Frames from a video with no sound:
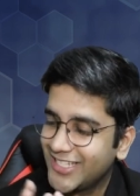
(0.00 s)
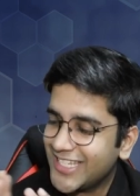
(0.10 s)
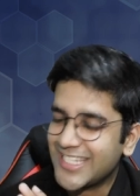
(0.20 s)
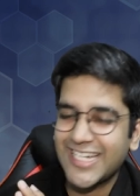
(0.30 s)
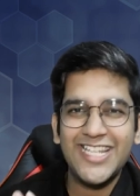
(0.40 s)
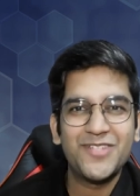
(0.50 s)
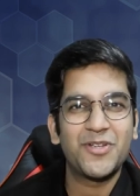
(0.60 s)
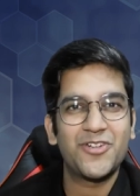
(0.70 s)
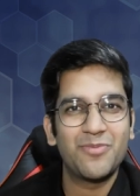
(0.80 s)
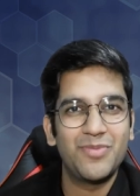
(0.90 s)
Just at least
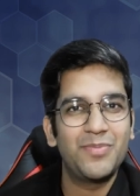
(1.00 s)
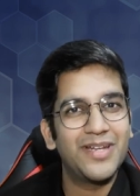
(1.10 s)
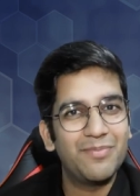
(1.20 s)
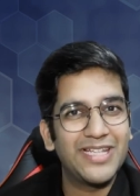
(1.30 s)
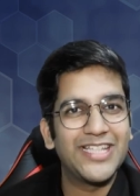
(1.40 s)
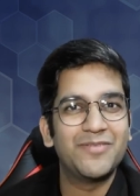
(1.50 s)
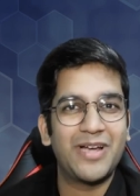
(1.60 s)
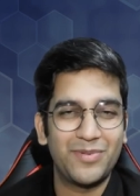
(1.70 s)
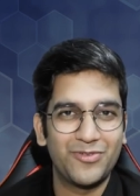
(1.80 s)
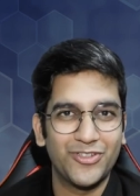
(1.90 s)
measure a BP and make them
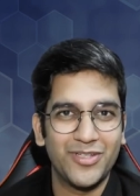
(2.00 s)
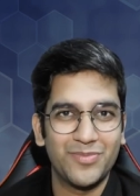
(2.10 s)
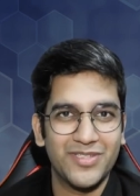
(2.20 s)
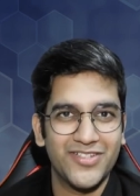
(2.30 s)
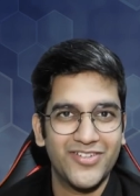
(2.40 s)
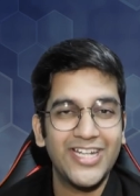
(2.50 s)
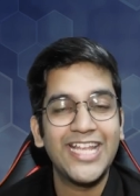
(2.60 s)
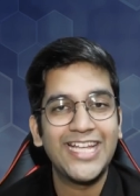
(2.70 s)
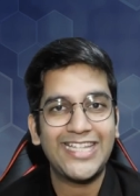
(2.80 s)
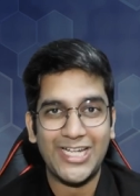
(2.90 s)
happy for themselves, right?
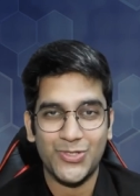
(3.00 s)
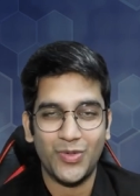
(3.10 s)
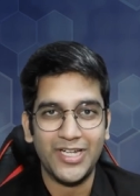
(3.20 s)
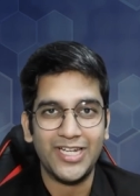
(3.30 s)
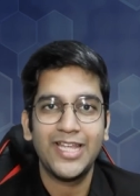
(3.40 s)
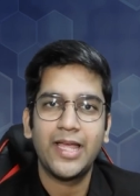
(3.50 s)
That's one.